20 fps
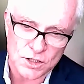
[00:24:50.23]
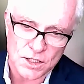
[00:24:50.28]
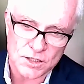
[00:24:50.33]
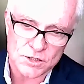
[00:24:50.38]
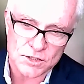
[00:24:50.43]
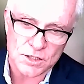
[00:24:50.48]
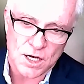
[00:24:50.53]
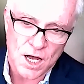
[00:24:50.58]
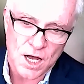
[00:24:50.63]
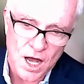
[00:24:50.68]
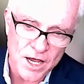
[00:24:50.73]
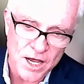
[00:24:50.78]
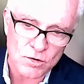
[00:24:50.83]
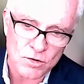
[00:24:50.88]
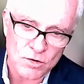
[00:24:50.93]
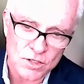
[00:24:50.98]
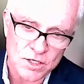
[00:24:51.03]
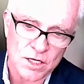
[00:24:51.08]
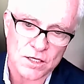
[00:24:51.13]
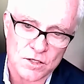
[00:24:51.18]
It's a higher
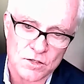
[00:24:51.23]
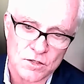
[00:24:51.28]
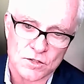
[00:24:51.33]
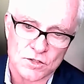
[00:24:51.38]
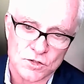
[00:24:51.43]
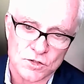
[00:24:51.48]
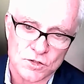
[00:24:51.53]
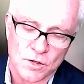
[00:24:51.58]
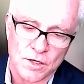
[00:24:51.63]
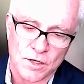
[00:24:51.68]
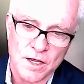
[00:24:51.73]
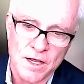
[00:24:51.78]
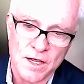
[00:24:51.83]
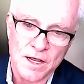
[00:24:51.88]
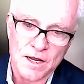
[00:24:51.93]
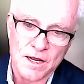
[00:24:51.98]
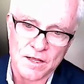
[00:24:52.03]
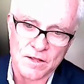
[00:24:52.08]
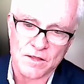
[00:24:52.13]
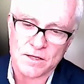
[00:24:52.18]
tech industry
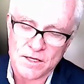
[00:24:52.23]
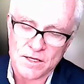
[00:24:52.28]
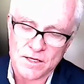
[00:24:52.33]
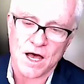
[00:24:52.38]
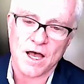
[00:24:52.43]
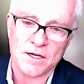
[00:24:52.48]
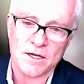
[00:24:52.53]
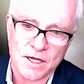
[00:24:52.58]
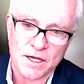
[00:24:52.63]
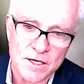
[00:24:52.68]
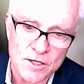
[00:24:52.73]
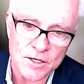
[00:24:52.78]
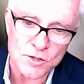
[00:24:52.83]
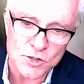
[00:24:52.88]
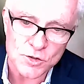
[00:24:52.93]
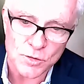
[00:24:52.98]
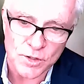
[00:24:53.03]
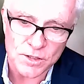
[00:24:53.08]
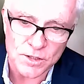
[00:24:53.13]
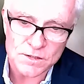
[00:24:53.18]
than the high tech
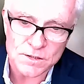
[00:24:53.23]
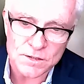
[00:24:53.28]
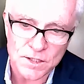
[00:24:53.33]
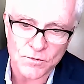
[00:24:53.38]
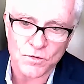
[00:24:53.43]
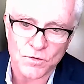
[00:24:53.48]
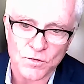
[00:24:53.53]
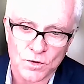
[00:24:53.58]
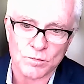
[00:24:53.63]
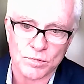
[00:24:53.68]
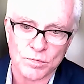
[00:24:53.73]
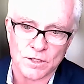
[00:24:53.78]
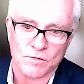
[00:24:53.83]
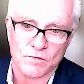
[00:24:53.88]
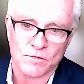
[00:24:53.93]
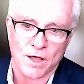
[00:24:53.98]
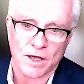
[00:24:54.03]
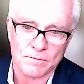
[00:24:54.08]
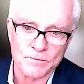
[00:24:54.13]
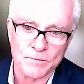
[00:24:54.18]
industry is, if you can believe
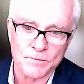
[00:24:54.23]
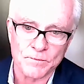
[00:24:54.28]
that.